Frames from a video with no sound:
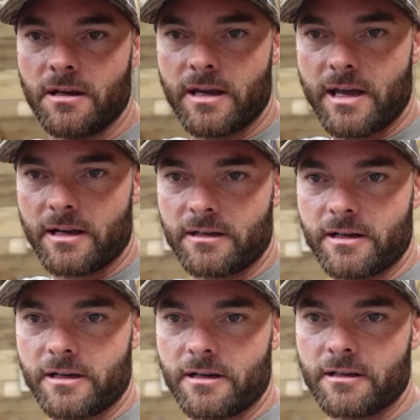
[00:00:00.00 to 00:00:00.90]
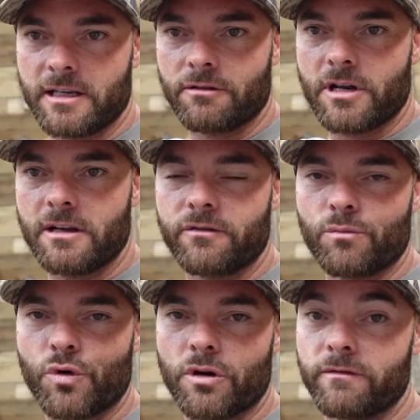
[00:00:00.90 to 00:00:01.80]
And uh, get ready for
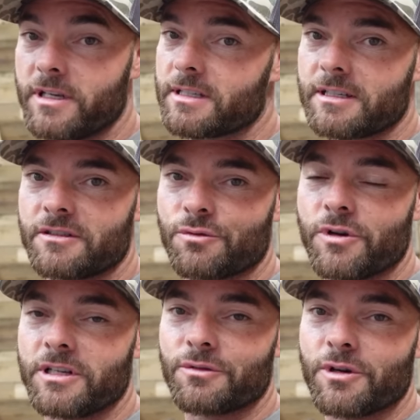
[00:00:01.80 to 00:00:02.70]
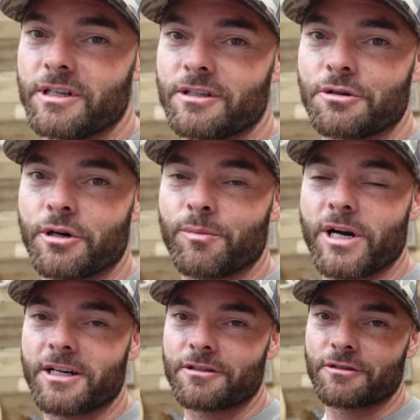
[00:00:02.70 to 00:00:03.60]
more of this because 2022, our
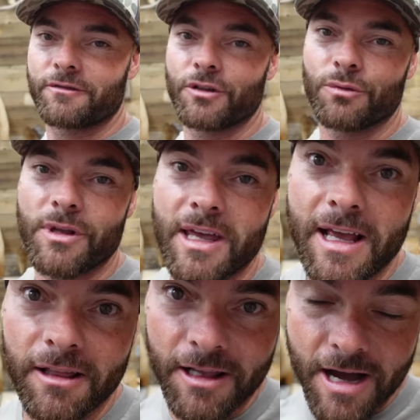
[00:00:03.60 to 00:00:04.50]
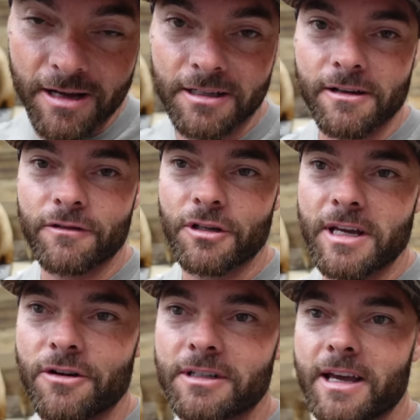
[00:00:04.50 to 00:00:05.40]
pockets are filled with a lot of good
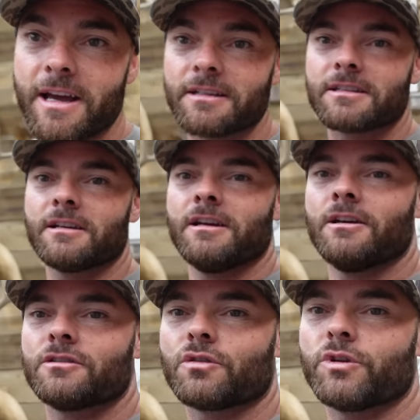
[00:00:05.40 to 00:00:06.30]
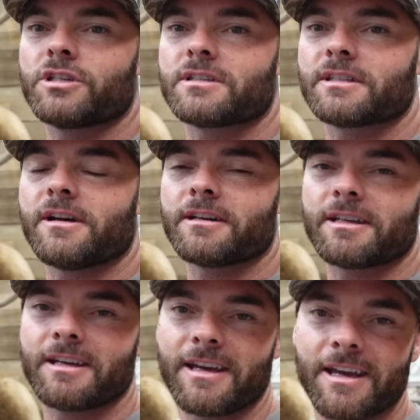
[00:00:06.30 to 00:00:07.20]
elk tags. So wish us luck
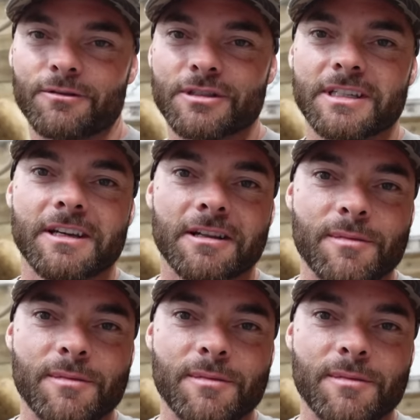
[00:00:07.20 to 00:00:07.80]
and we'll see you on the